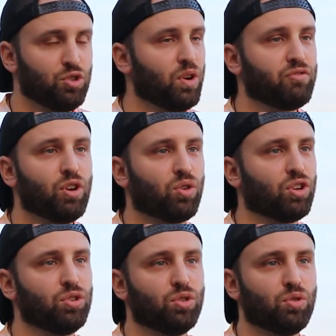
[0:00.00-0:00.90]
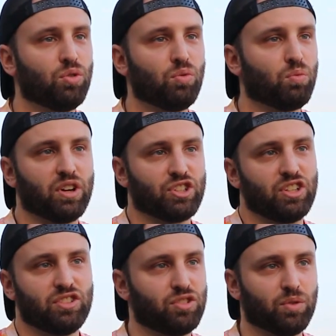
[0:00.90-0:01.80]
you have no clue what
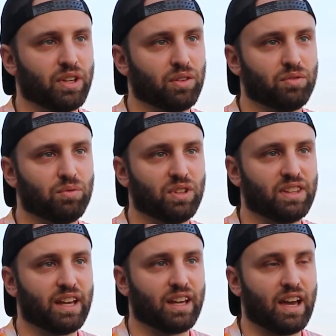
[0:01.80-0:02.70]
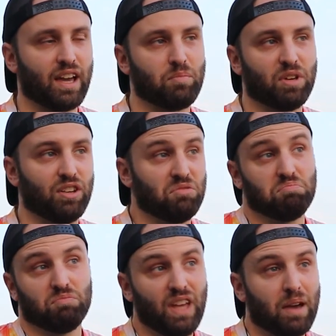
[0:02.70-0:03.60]
she's doing with that guy. I mean,
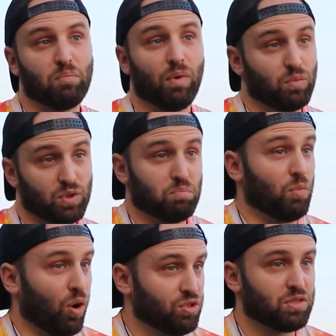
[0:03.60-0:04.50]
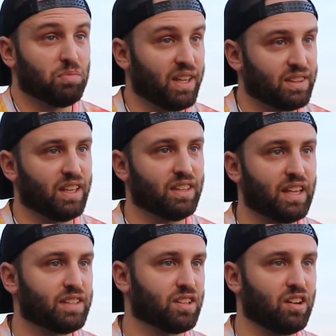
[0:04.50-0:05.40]
yeah, most might think
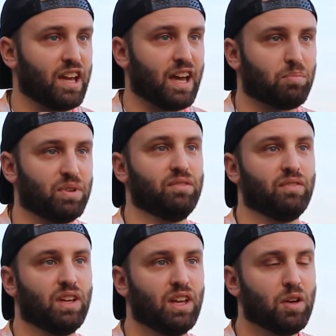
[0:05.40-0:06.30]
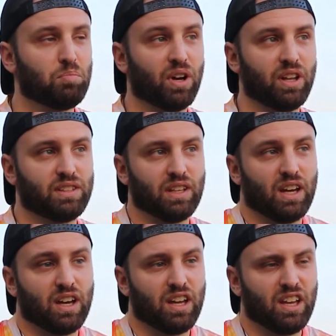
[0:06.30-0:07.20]
that's going to happen, but
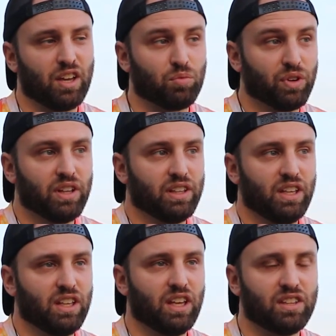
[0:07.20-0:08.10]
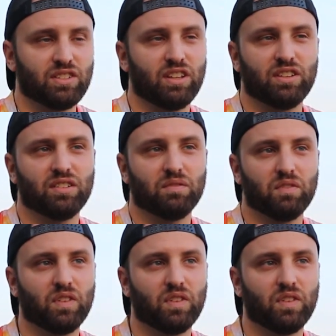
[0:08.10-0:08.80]
it really isn't.